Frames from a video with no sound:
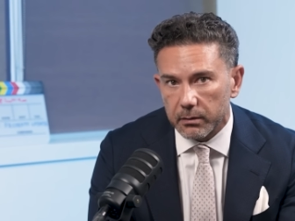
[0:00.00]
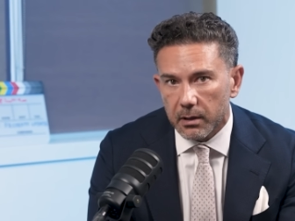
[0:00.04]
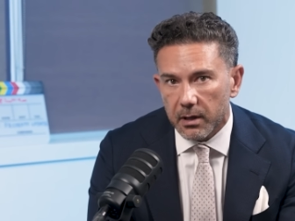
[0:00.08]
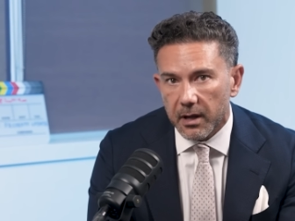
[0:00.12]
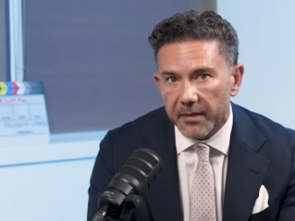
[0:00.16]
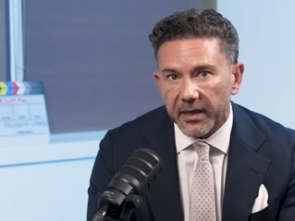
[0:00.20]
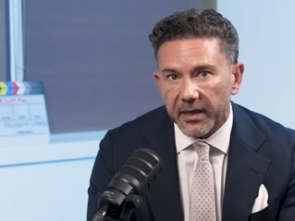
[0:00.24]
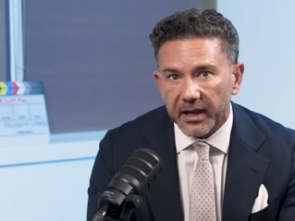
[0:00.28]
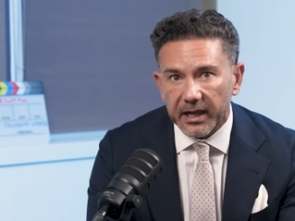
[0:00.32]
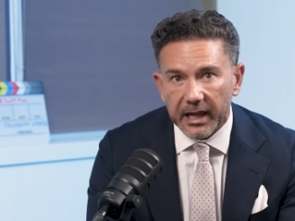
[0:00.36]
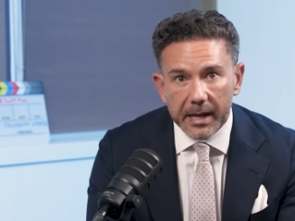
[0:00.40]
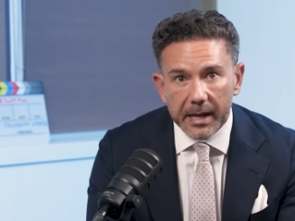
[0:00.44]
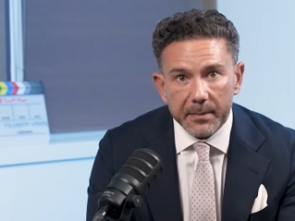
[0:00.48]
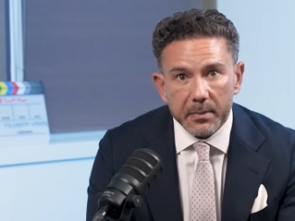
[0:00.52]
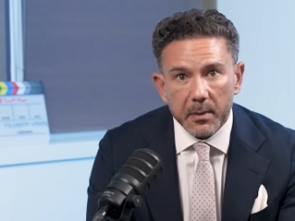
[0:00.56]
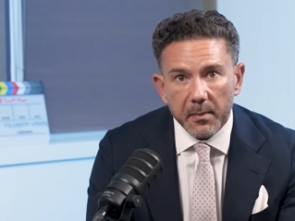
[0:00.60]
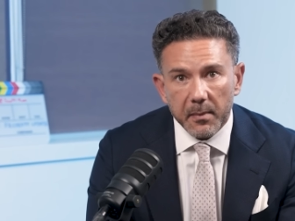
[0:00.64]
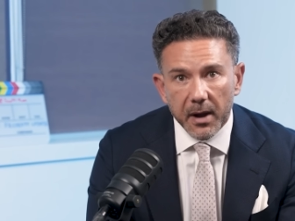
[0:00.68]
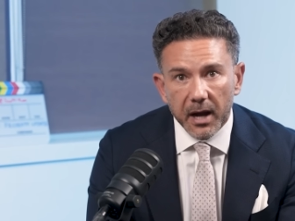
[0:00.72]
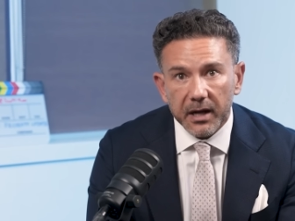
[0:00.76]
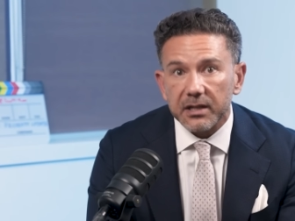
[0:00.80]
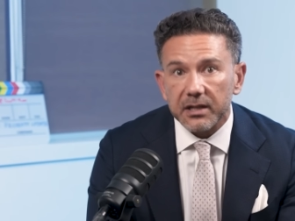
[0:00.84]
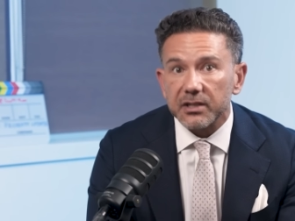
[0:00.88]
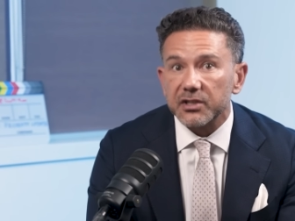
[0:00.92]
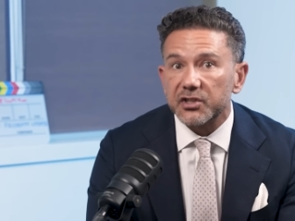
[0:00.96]
The labor
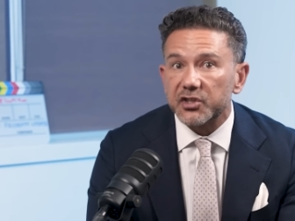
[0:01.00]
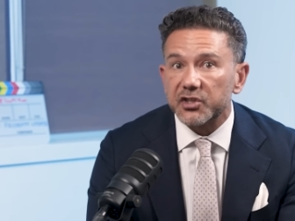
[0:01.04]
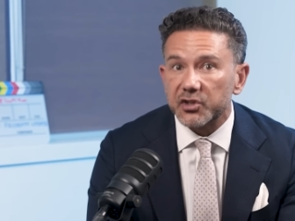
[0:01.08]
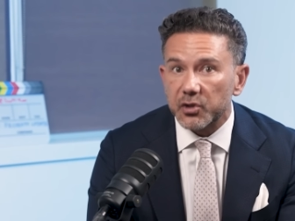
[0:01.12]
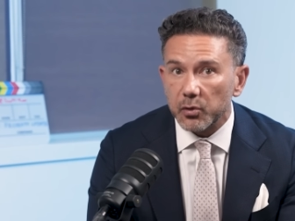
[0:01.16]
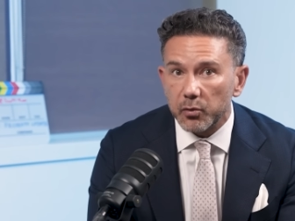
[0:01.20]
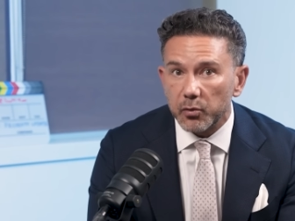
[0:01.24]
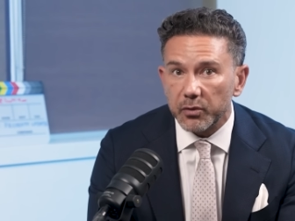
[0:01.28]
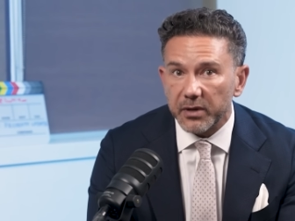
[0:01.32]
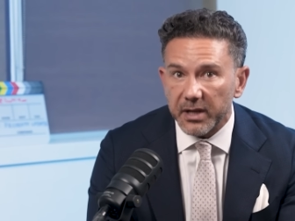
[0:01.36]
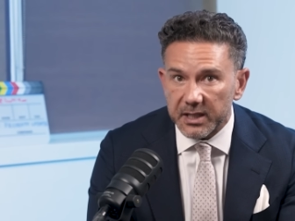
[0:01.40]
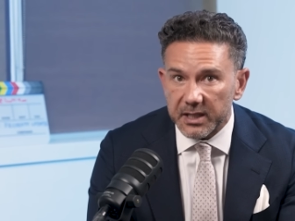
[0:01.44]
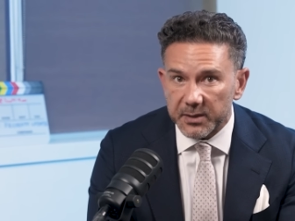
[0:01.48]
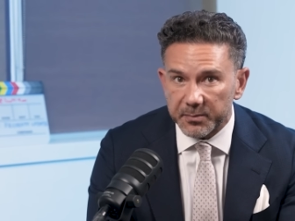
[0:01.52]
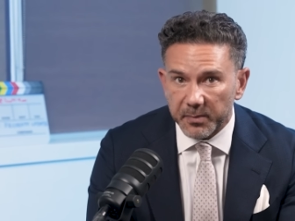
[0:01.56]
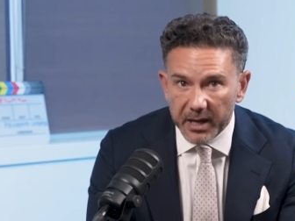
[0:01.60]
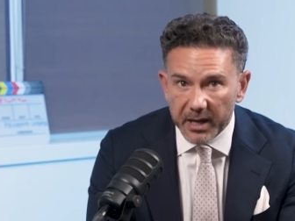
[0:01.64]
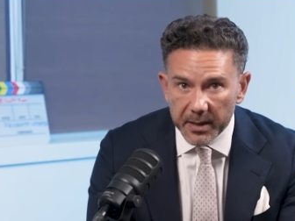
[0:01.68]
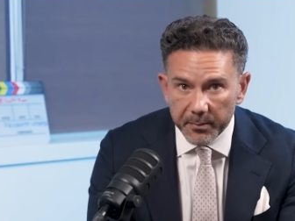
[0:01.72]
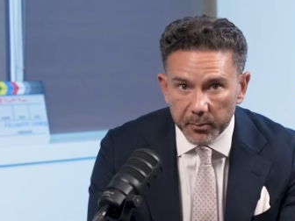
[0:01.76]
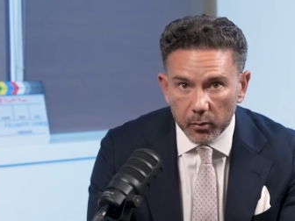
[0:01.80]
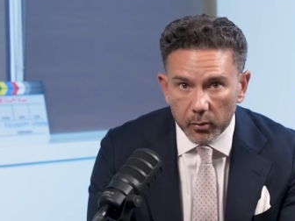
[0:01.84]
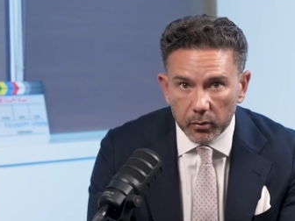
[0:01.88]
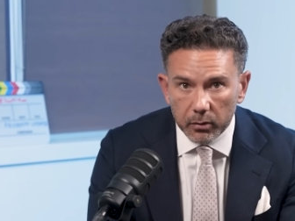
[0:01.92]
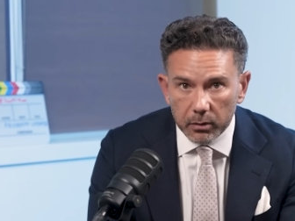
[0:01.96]
market still needs
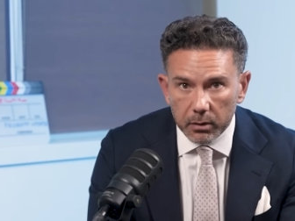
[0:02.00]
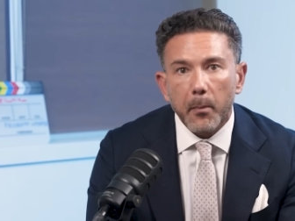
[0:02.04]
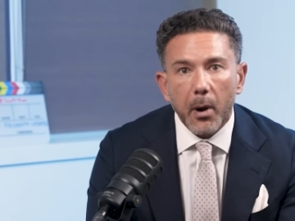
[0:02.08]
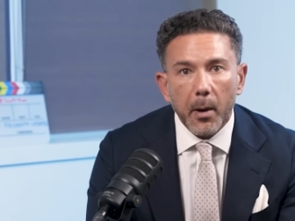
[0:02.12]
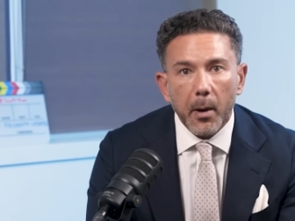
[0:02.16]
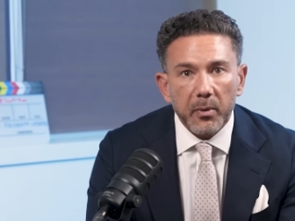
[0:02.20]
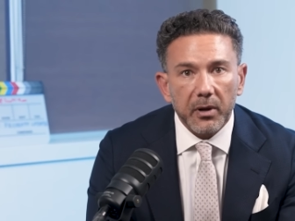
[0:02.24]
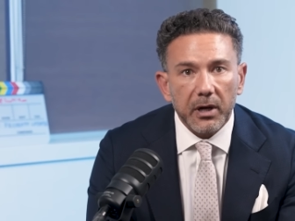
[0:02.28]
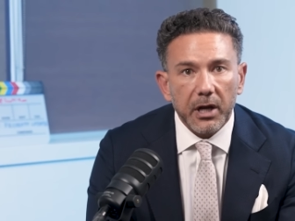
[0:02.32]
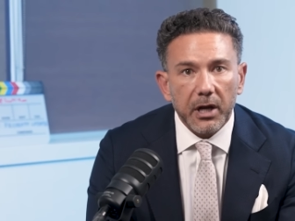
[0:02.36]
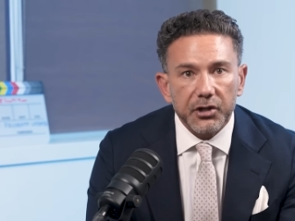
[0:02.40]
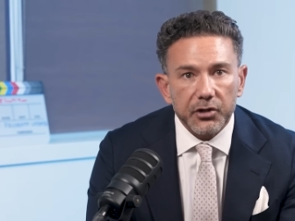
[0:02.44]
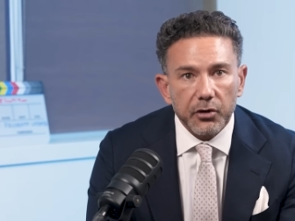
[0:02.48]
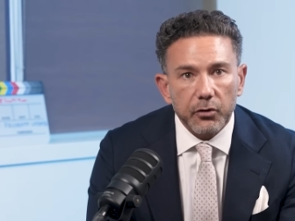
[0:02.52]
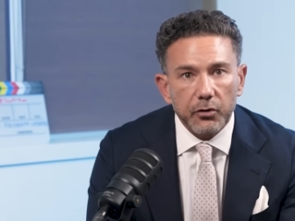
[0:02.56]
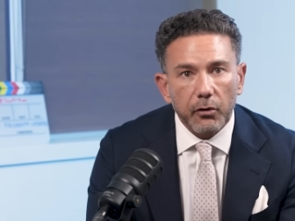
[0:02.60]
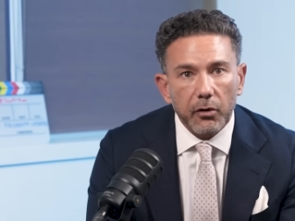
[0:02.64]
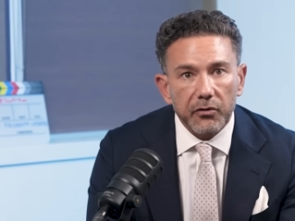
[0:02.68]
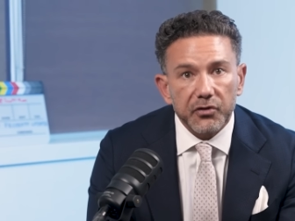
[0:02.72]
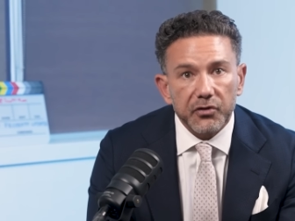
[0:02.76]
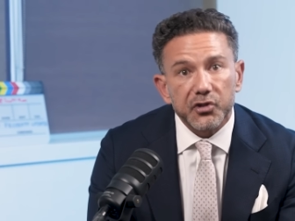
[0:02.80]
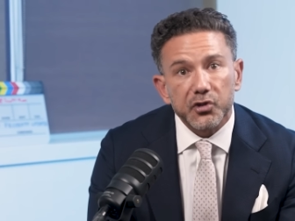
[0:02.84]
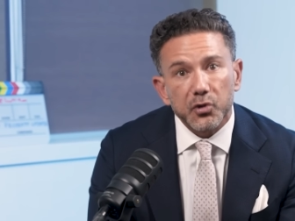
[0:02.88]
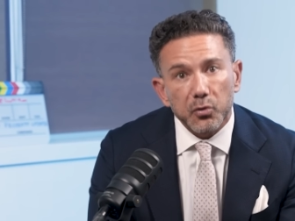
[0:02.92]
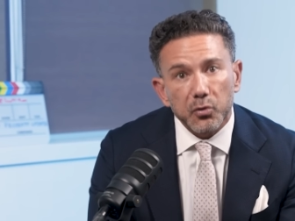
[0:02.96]
people, population growth
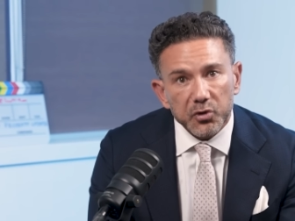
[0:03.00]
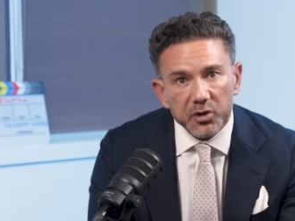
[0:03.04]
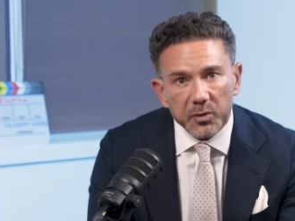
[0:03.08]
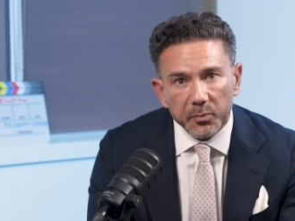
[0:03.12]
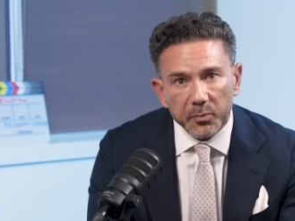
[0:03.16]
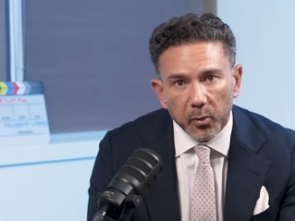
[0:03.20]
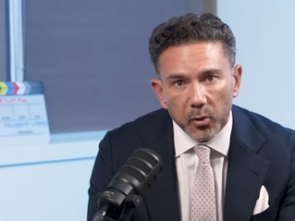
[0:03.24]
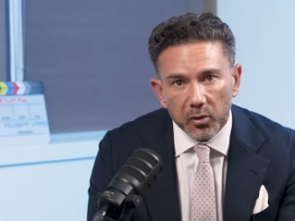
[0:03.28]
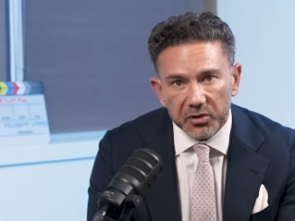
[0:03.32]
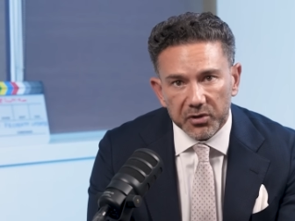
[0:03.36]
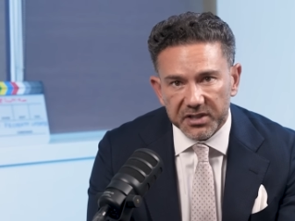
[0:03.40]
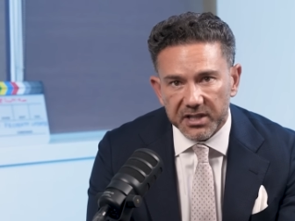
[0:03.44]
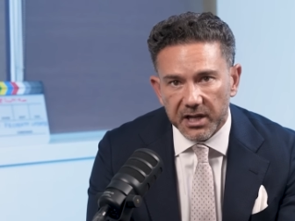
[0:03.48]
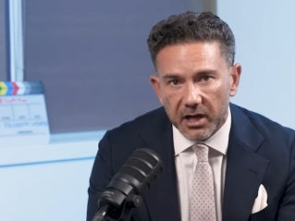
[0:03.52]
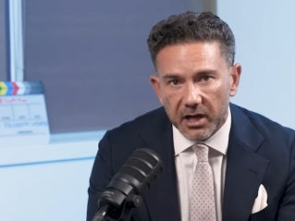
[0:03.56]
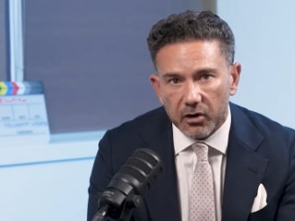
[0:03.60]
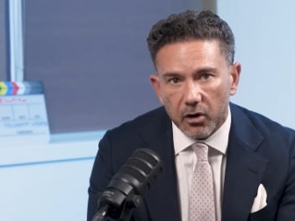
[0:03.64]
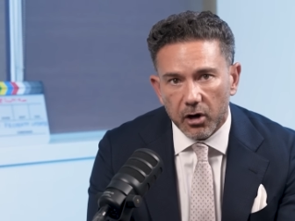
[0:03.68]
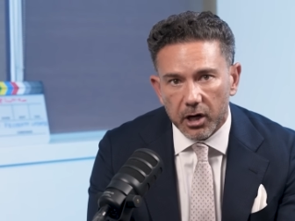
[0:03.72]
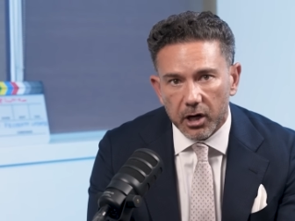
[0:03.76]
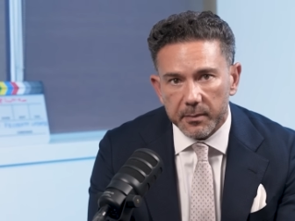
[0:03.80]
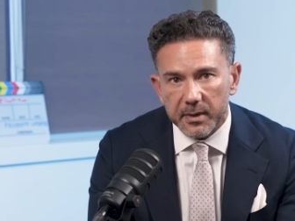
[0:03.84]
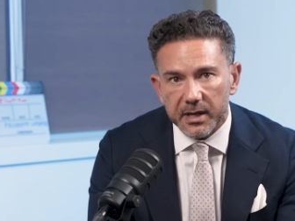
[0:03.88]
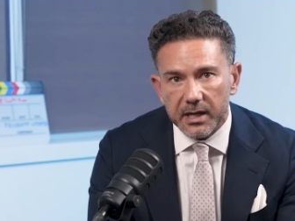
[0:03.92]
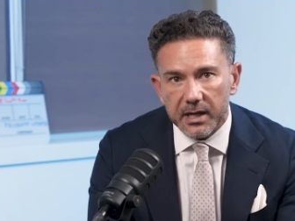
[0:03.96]
still supports the
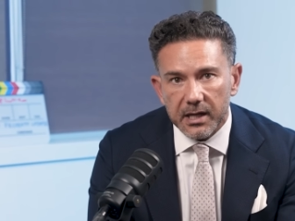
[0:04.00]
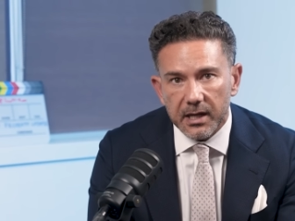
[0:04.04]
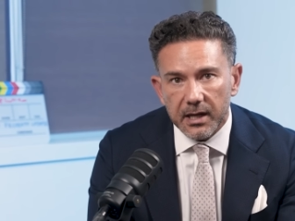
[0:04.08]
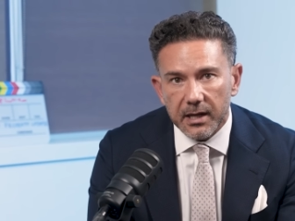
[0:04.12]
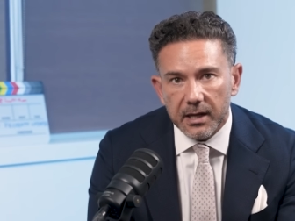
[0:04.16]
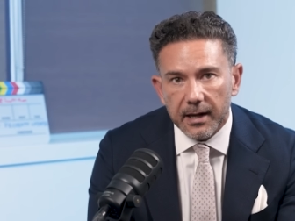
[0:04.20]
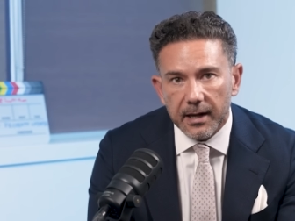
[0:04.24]
economy,